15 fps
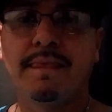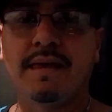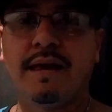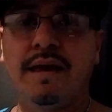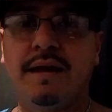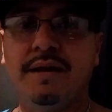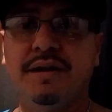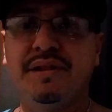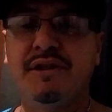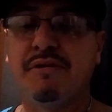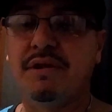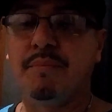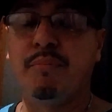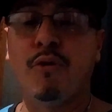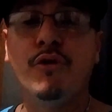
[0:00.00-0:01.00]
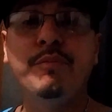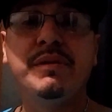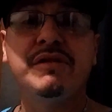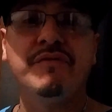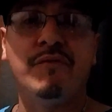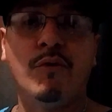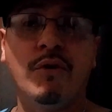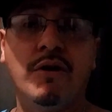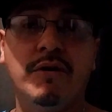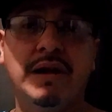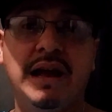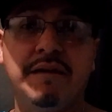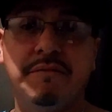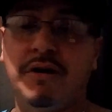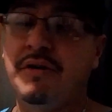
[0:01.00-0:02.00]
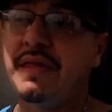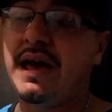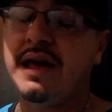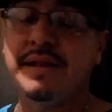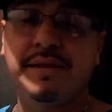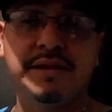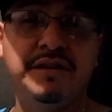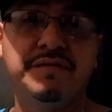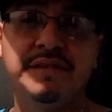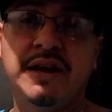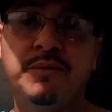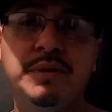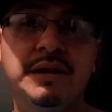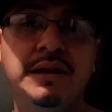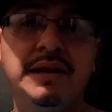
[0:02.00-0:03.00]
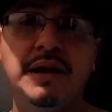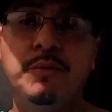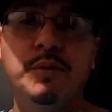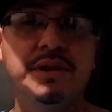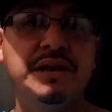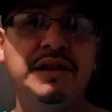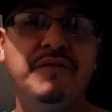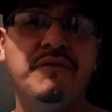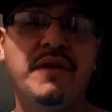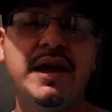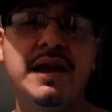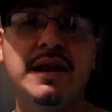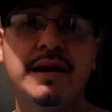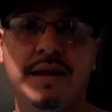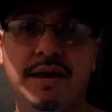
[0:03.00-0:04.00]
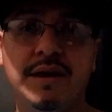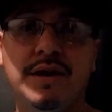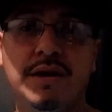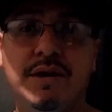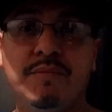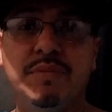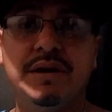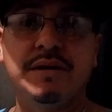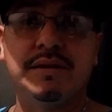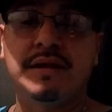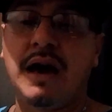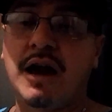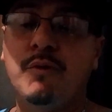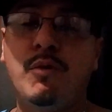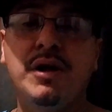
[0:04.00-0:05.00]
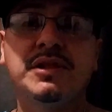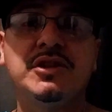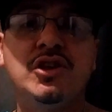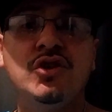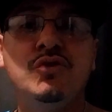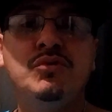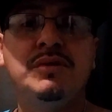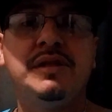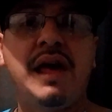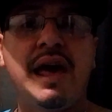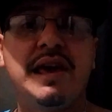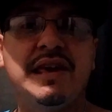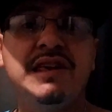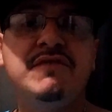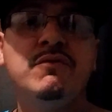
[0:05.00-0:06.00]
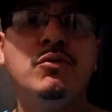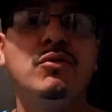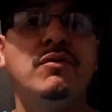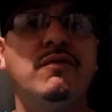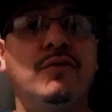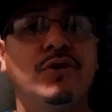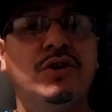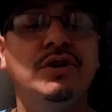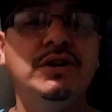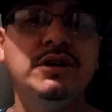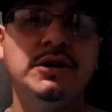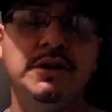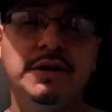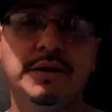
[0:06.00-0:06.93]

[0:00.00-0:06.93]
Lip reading: and there's a purpose for our lives. All that stuff that we did, it wasn't in vain, because God wants to use that evil for good.